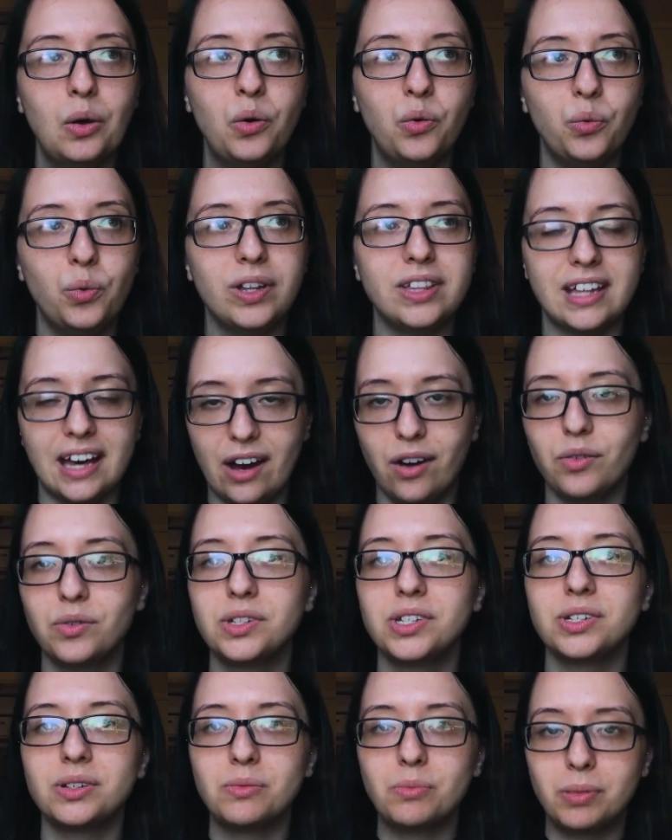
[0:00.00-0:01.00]

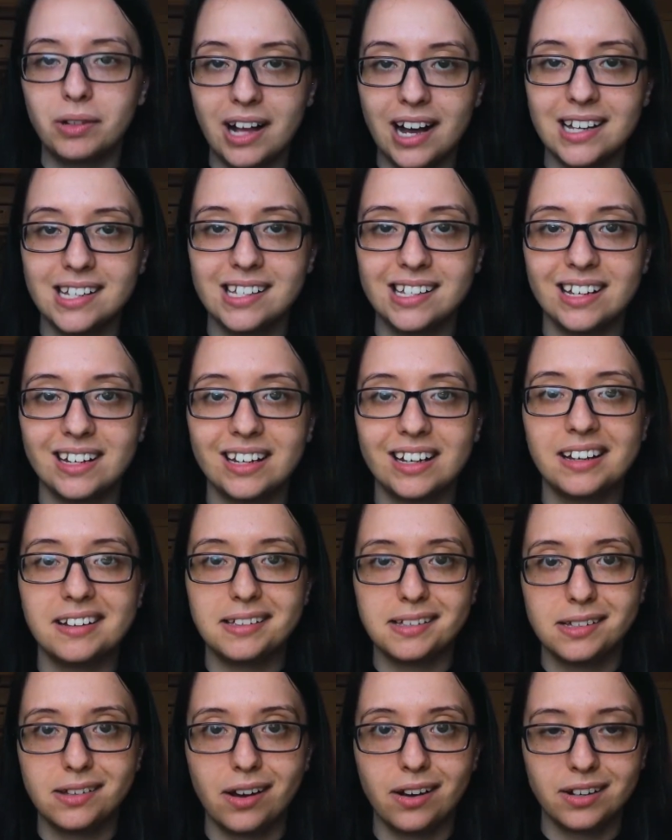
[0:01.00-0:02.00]
without plastic.
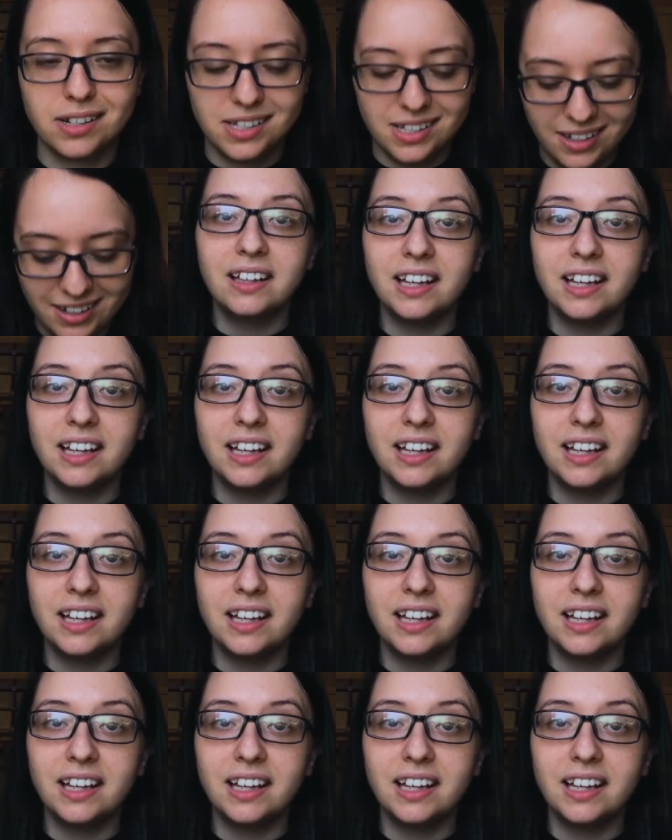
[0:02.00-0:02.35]
It sucks.